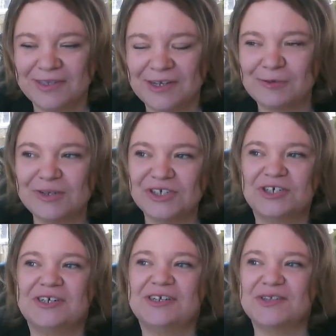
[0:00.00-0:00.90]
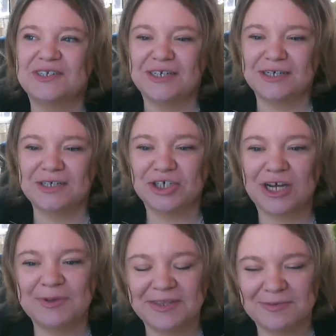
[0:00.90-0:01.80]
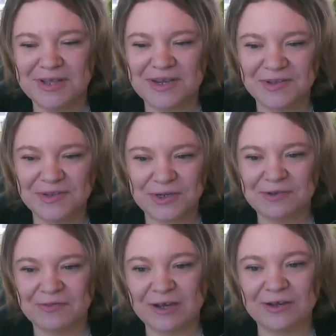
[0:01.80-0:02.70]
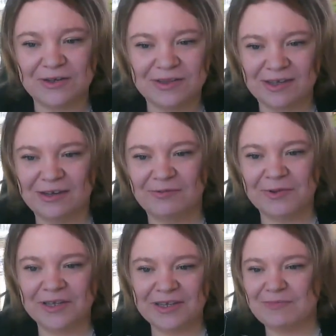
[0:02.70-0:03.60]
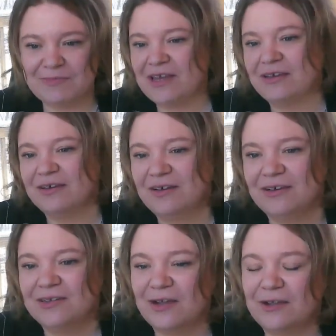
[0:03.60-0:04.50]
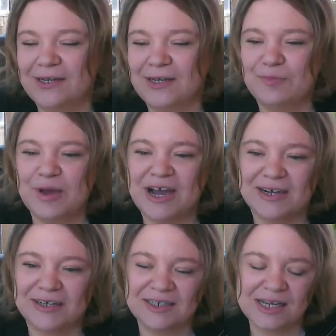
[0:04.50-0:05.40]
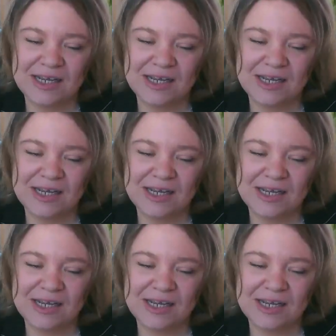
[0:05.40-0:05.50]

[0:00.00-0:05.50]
Their mission is to get a job at the Ministry of Health and really make a solid impact.